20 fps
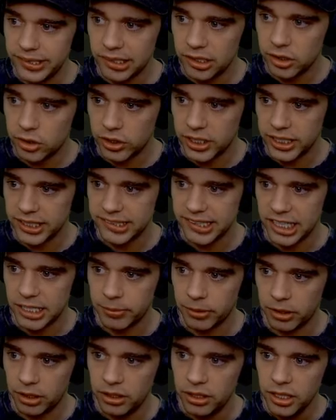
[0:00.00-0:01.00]
the cooking
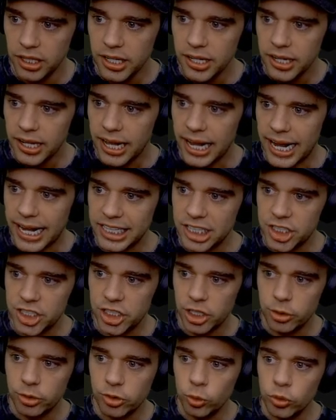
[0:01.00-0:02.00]
table and it
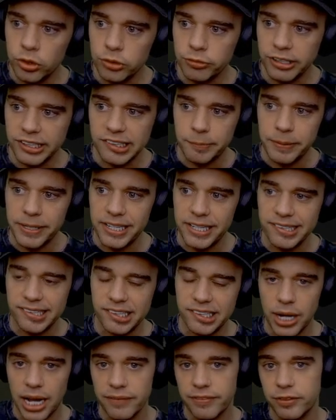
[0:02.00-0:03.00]
shows all the recipes that
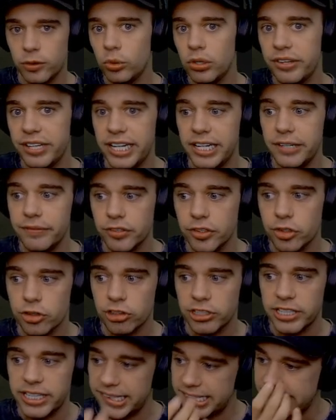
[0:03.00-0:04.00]
you have in all the
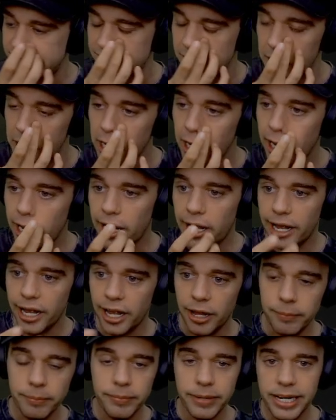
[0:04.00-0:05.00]
inventories
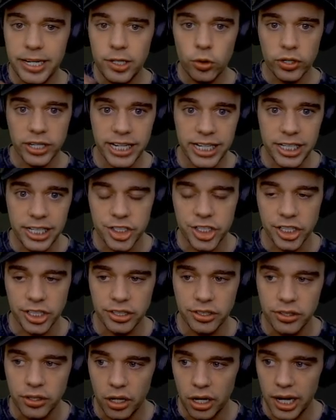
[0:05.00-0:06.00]
um, in your
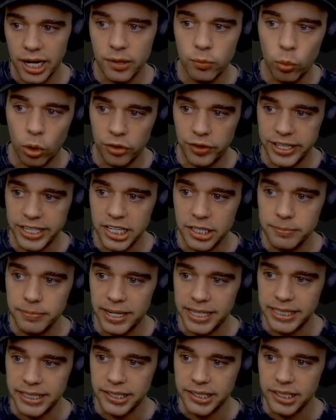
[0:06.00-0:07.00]
kitchen and what they can
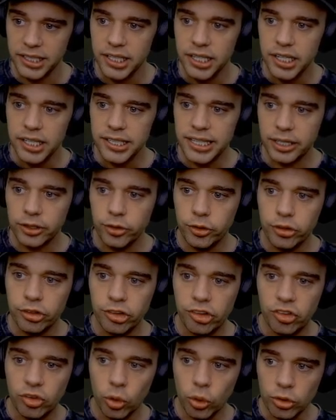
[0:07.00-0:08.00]
make. Now, you can
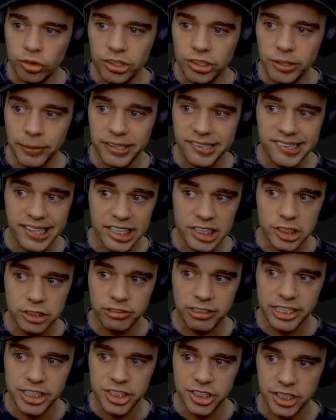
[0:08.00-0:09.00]
sort it by
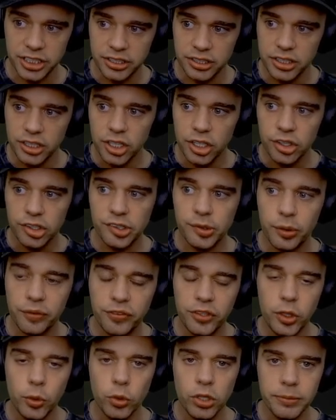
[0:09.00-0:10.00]
saturation. So if
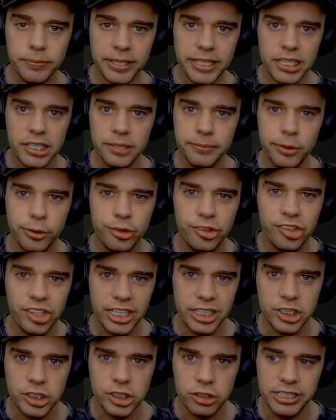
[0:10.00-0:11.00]
you want to make the most
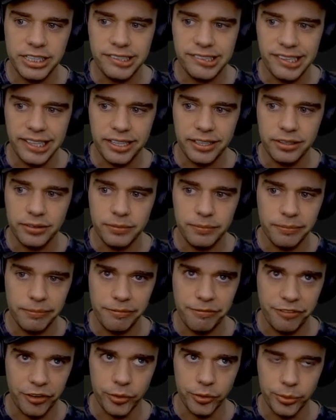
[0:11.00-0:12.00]
saturating
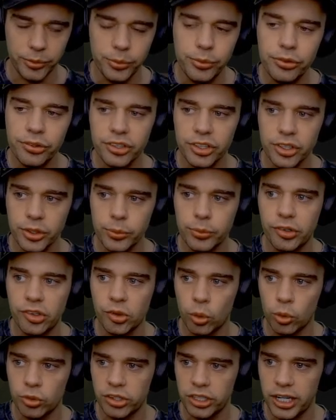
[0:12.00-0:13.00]
food, you would
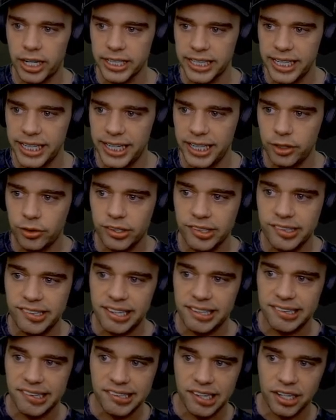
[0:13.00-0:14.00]
sort it like here. You can see
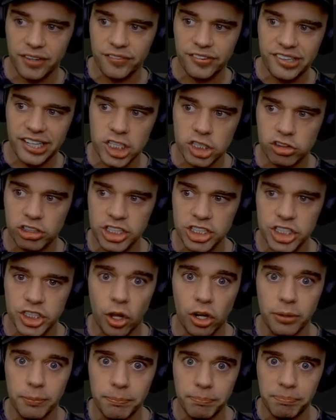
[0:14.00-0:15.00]
there's a ton of saturation
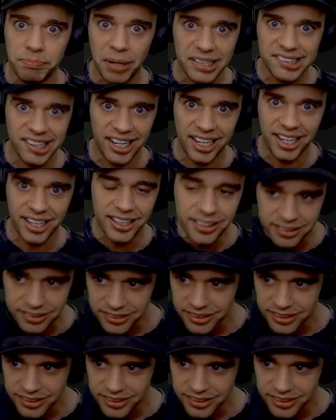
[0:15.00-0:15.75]
on butter.